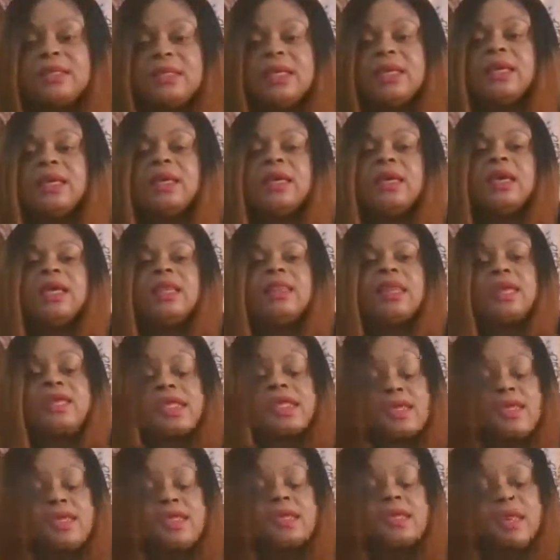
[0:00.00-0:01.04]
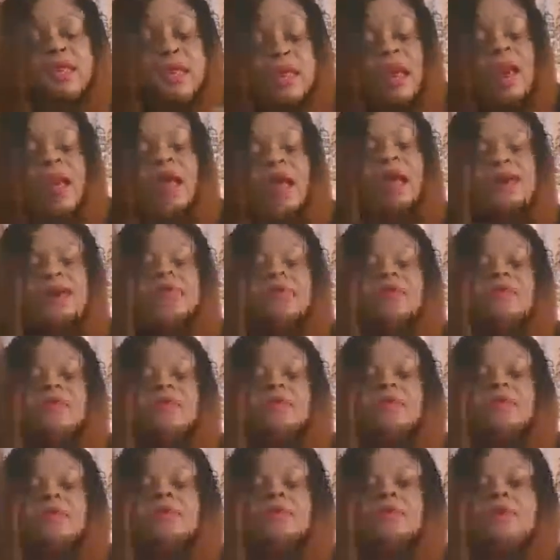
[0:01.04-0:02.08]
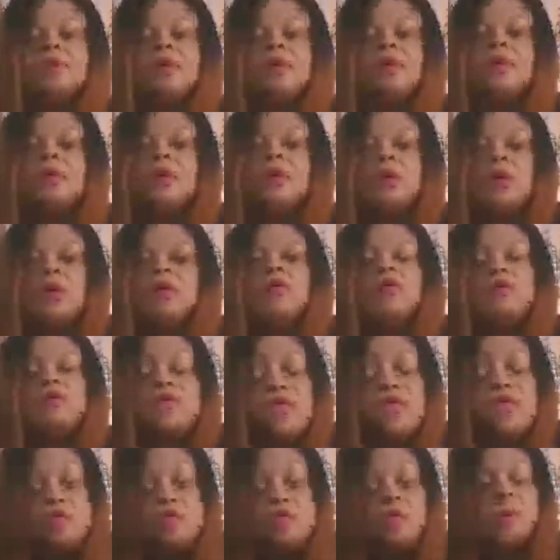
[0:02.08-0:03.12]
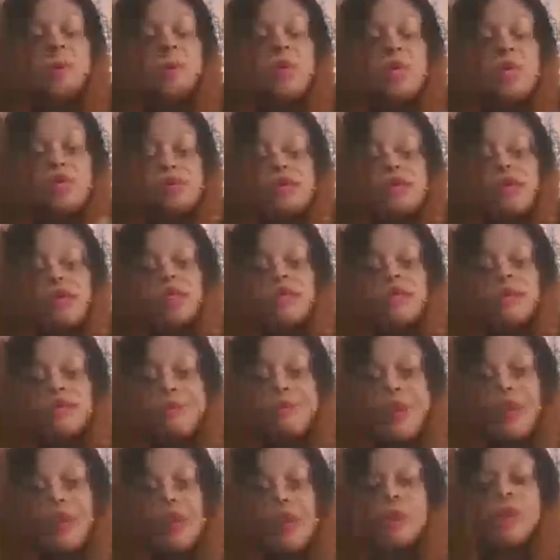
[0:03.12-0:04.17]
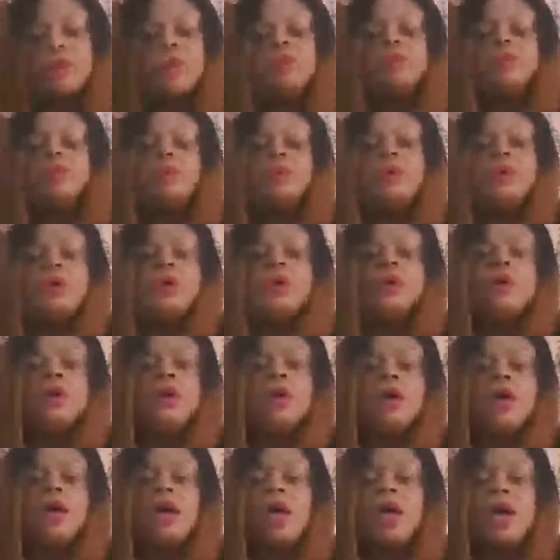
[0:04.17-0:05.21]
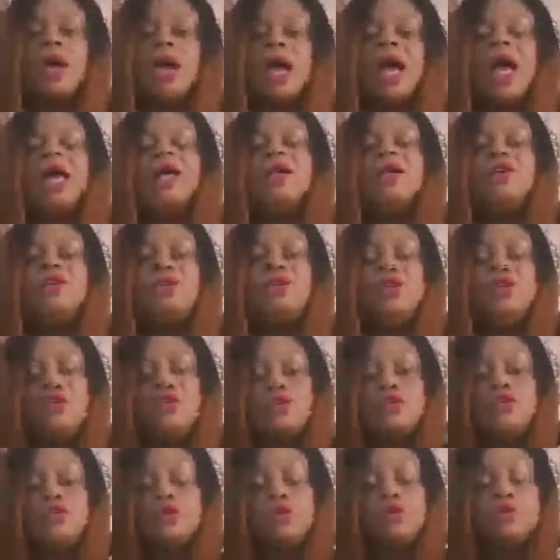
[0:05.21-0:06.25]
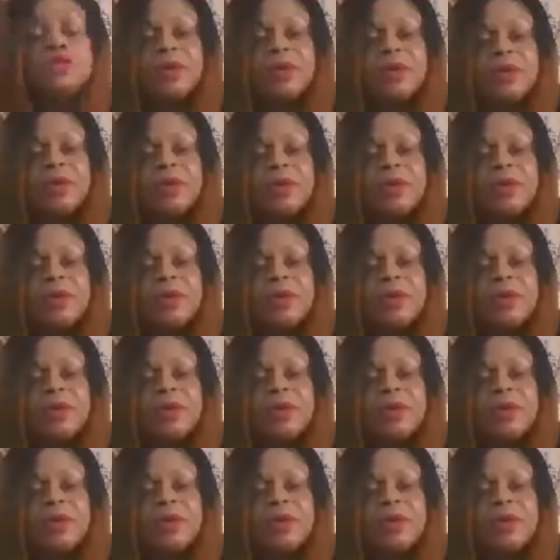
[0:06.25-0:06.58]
see that this is a car, you see someone inside the vehicle, and